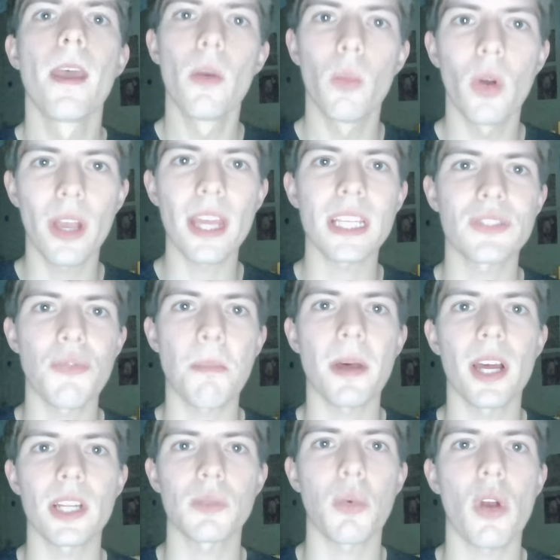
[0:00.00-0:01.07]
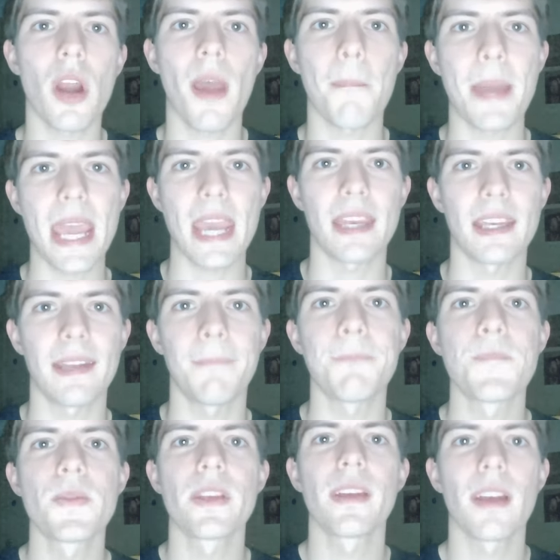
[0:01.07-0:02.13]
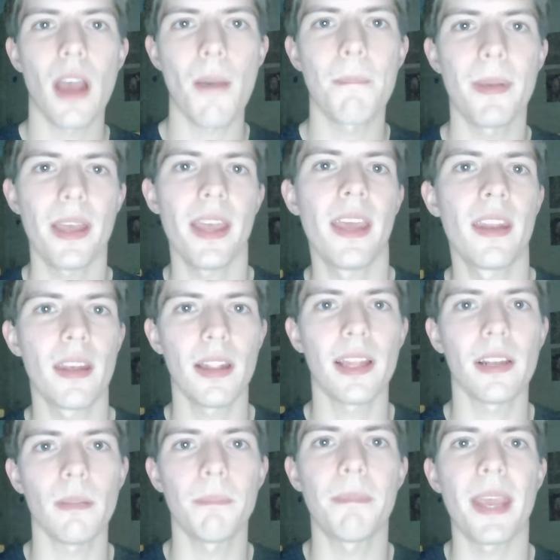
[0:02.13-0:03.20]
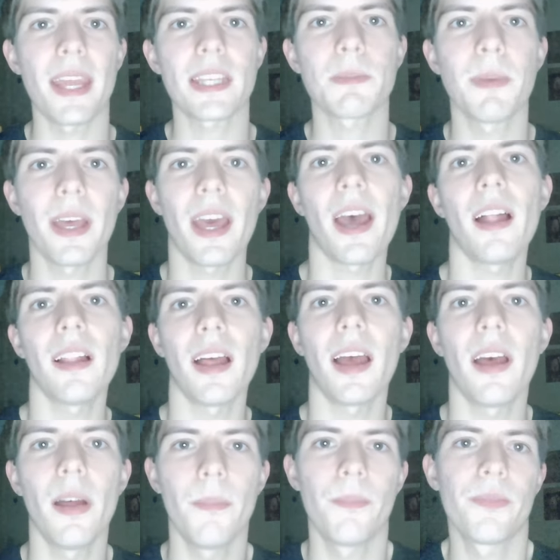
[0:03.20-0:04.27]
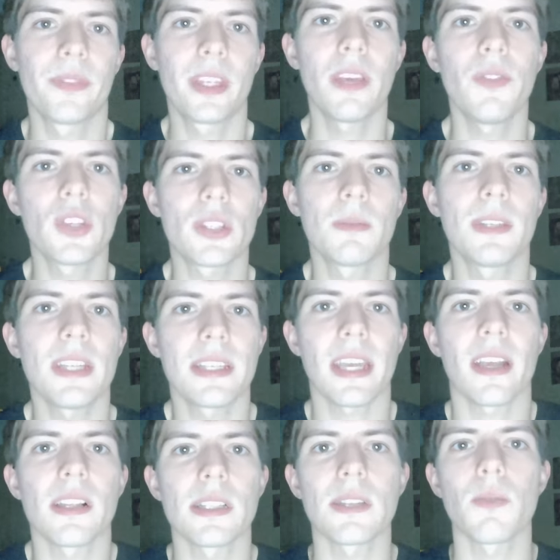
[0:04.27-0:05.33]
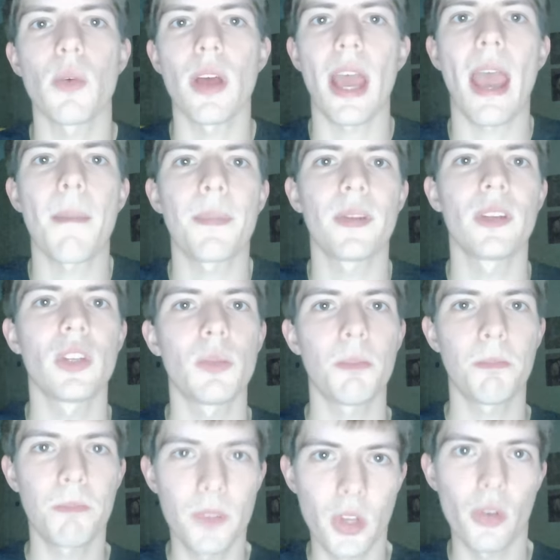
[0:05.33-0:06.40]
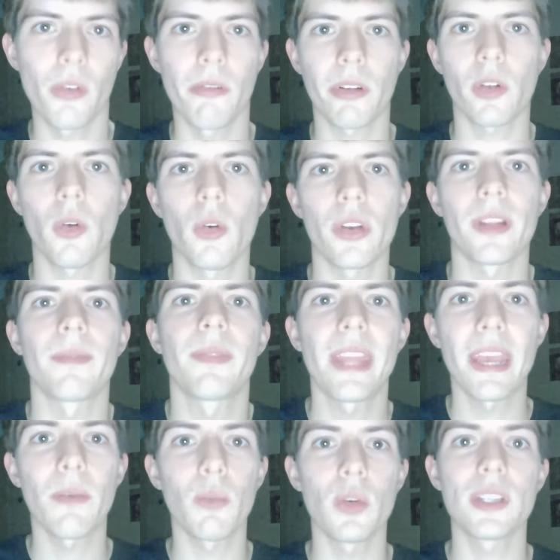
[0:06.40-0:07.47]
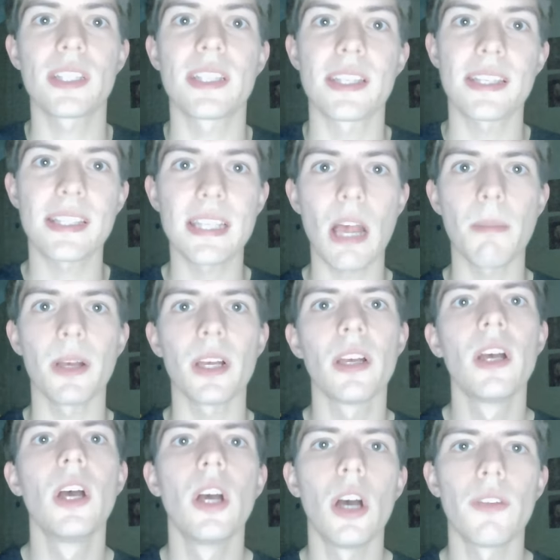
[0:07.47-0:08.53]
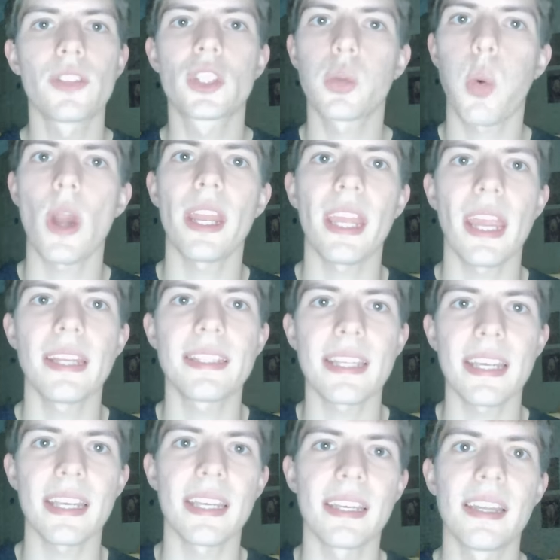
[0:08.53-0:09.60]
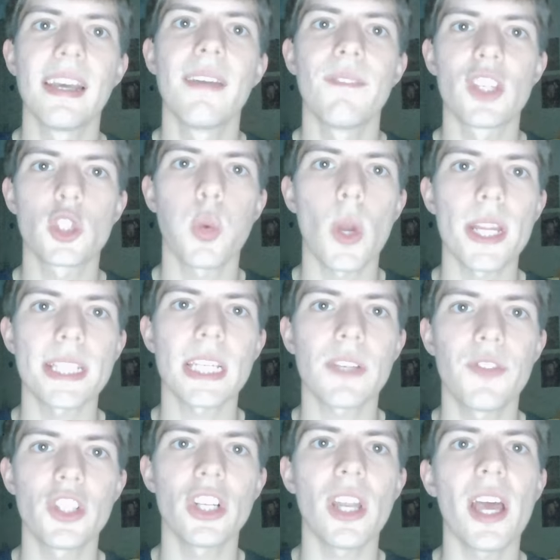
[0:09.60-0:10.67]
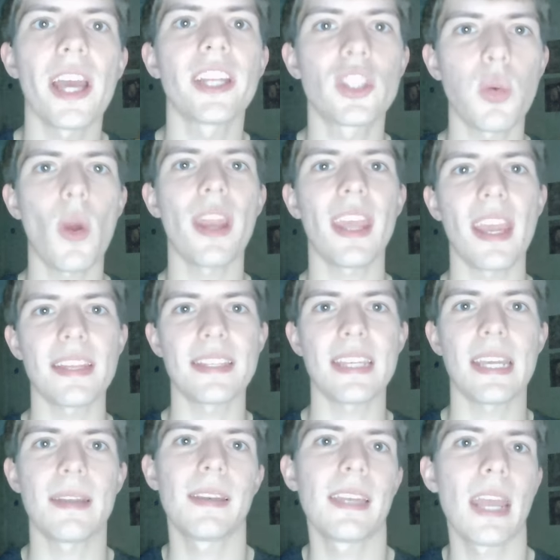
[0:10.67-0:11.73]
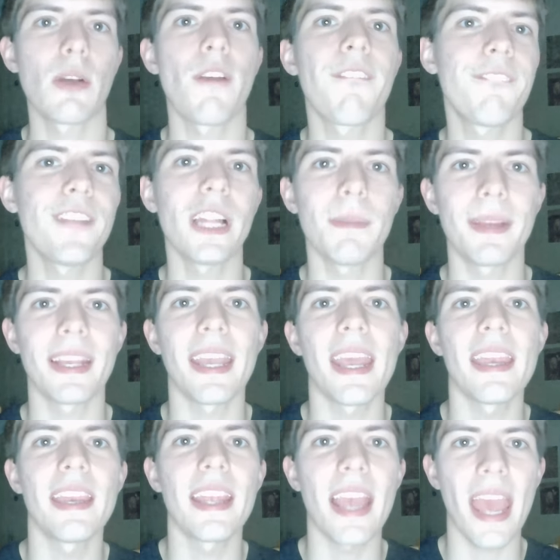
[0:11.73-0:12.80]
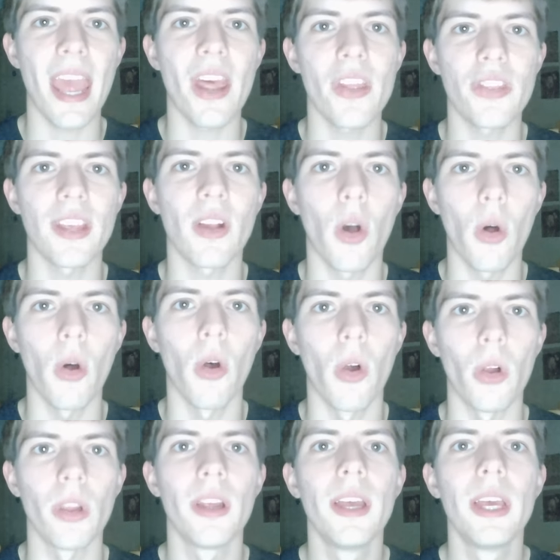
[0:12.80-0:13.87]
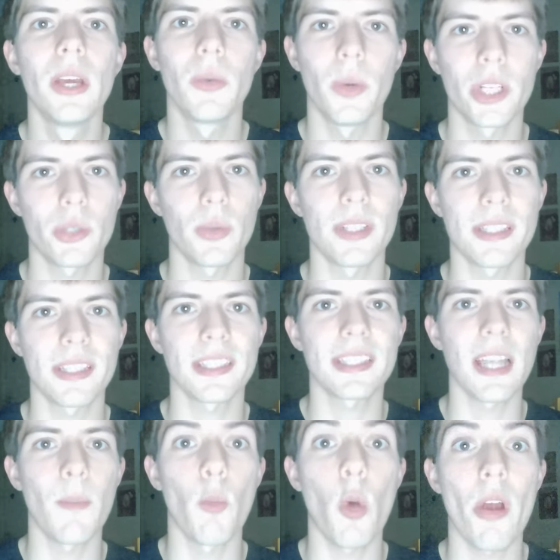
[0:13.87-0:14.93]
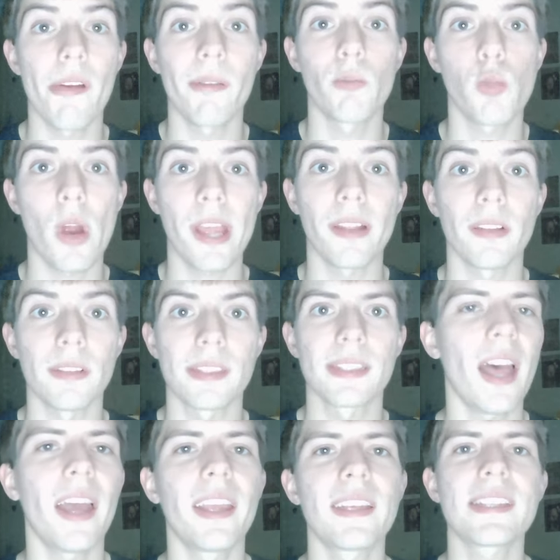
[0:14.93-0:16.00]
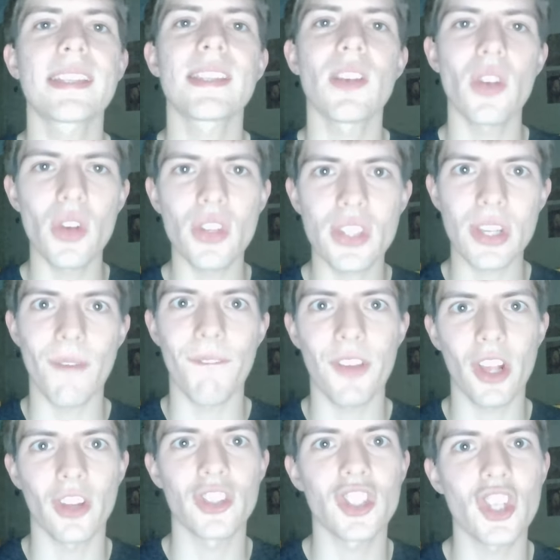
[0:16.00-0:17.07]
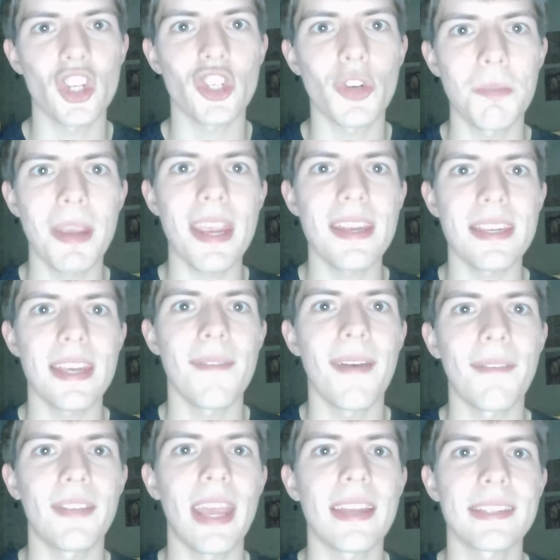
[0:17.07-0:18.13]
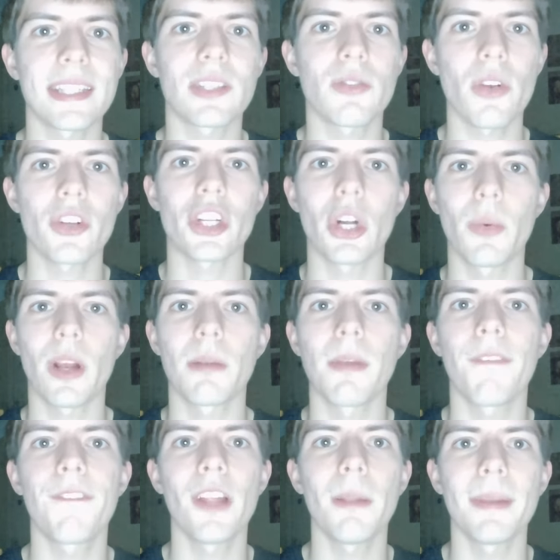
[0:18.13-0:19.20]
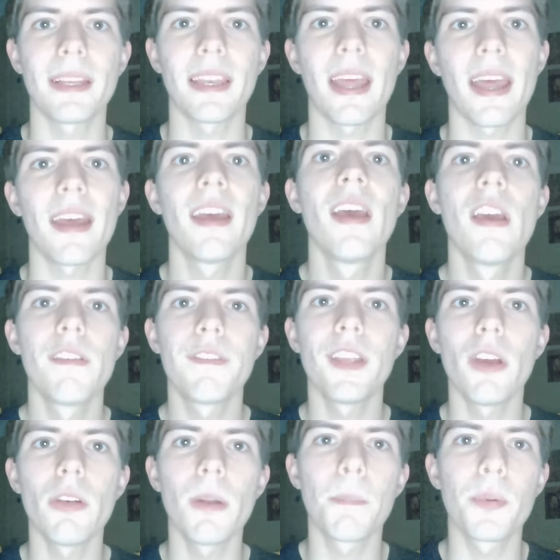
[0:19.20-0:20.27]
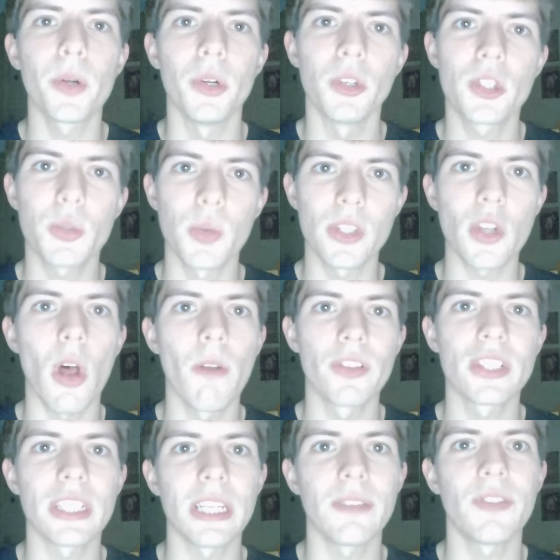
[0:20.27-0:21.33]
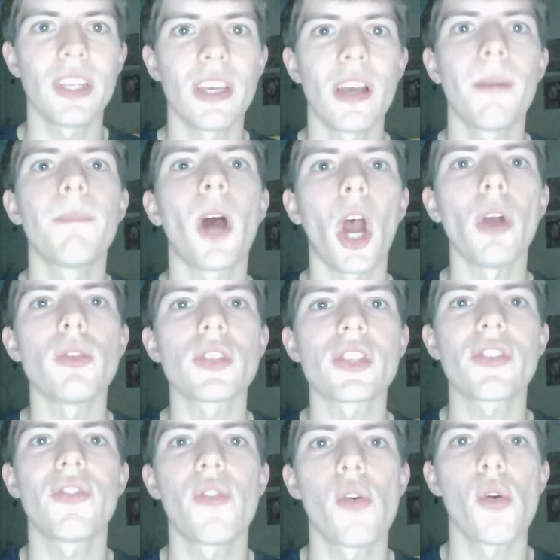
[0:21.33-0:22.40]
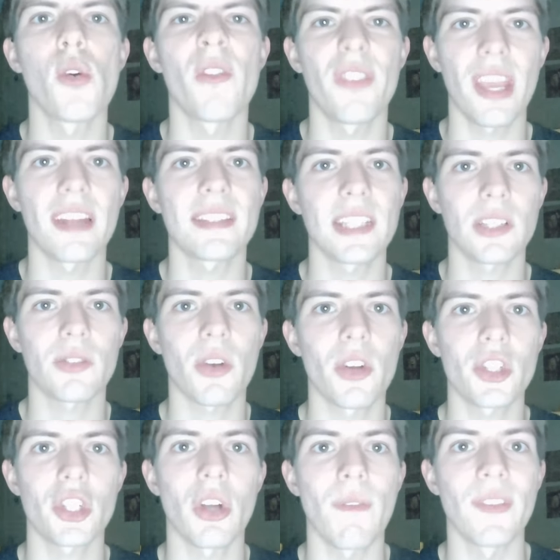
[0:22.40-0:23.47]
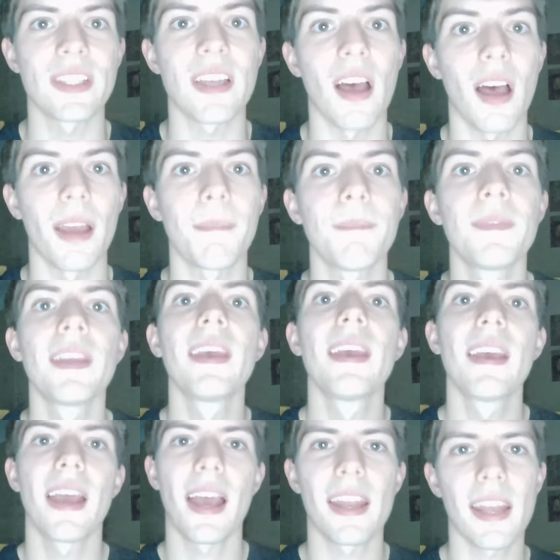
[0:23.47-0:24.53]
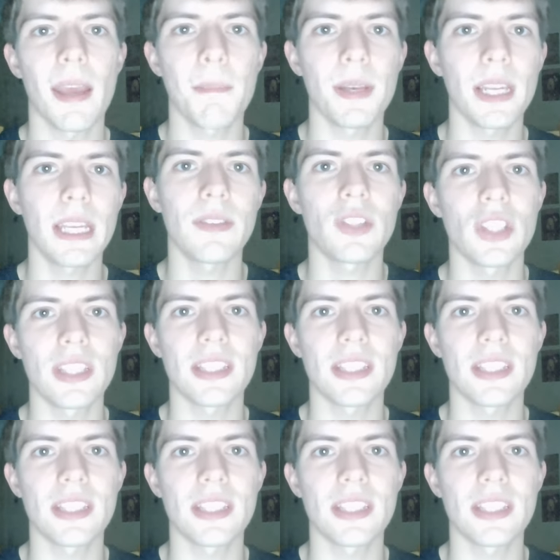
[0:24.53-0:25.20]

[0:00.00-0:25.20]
we'll get to the part where I appeared in a little bit, but I'll give you some details of what happened during recording. It was the summer of 2018, the 26th of July 2018, they were filming in the Erddig Hall, which was somewhere in Wales. I saw something on social media that the Antiques Roadshow were going to be filming there. Fiona Bruce was obviously the host for the Antiques Roadshow at the time, and I believe she's